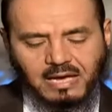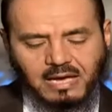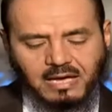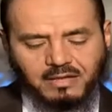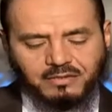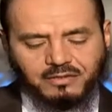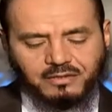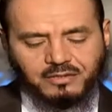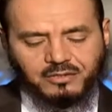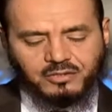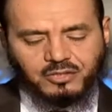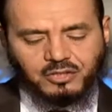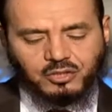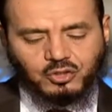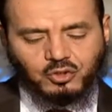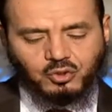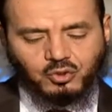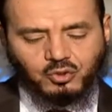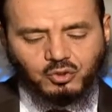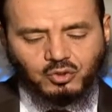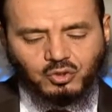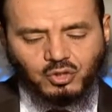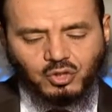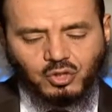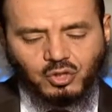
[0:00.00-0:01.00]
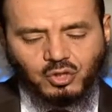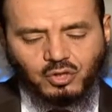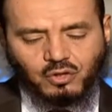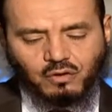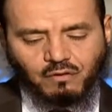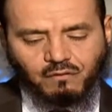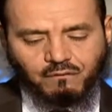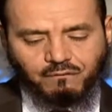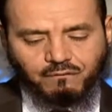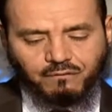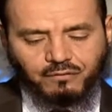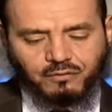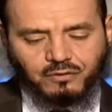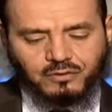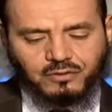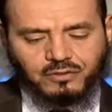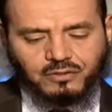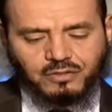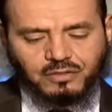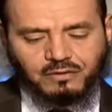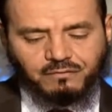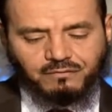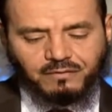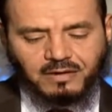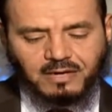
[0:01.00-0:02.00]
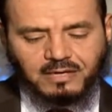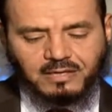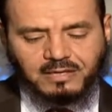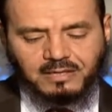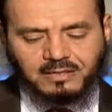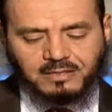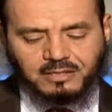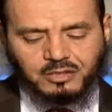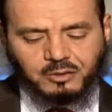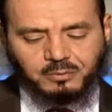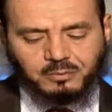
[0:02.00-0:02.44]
and these issues, first, if I can